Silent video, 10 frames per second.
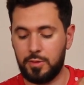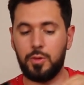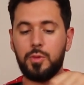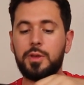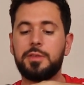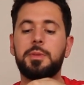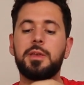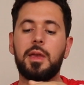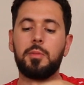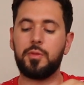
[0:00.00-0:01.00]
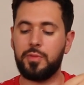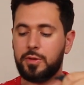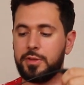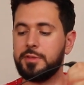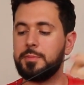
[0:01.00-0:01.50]
to USB cable for
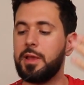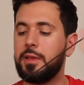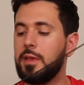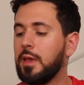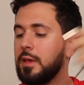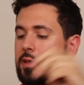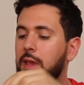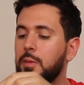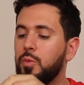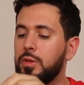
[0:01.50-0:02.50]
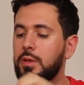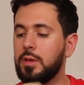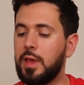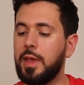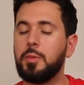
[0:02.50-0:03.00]
the display
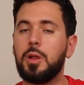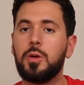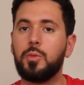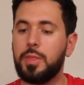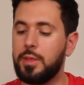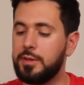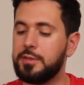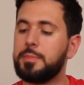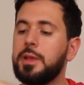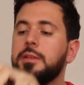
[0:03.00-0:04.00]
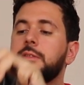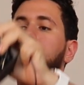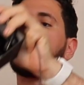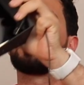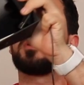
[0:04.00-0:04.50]
came along with the display
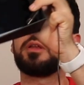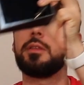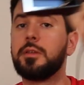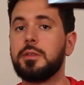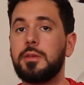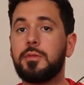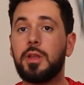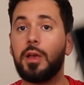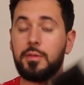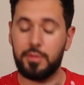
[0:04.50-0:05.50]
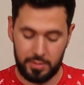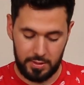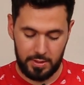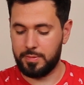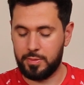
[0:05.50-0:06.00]
itself. So I didn't even have
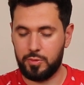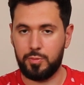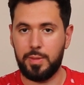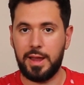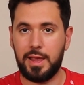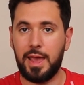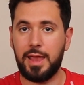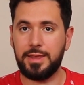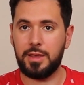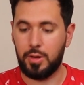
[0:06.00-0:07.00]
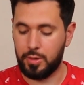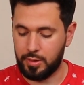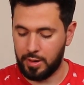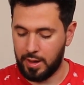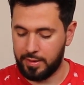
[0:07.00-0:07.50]
to buy any
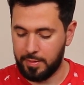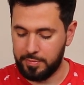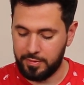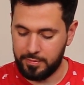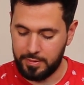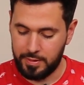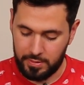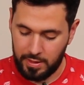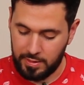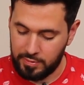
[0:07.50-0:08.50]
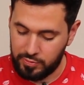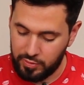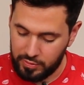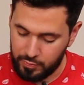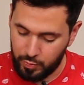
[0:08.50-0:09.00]
other adapter, and it
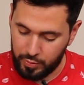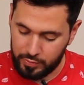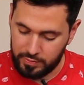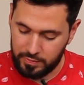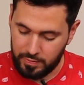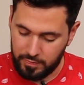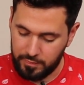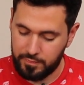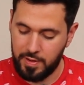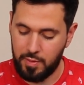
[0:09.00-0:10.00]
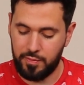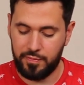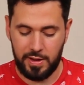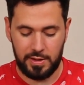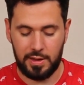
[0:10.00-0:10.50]
just works very
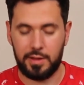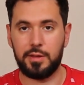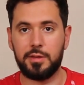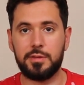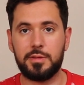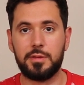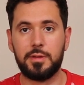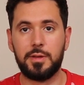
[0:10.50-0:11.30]
fine like this.